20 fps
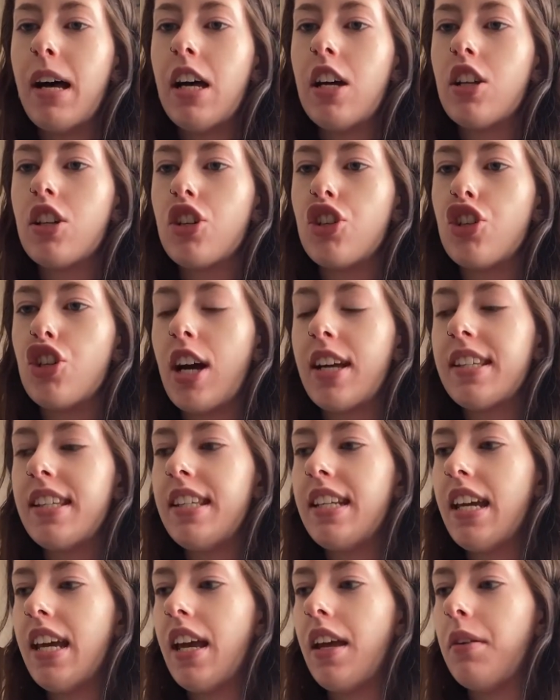
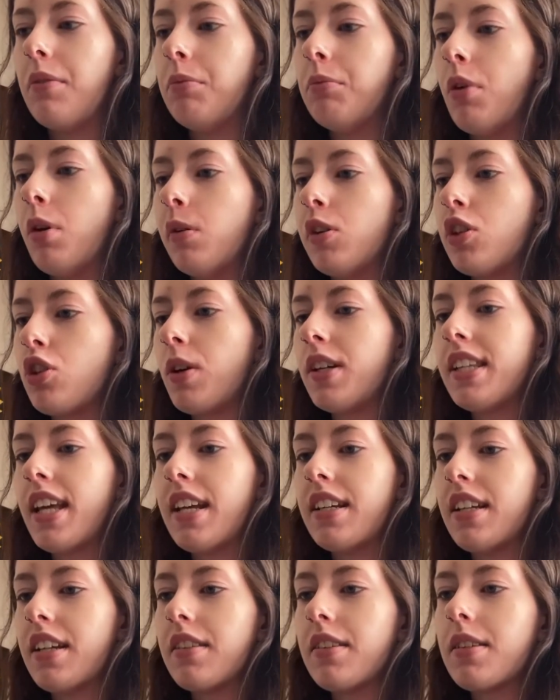Justin, what was your
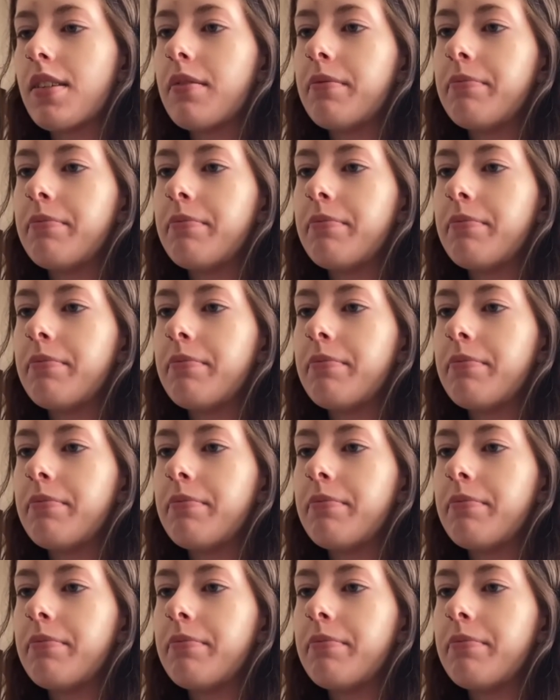sentence?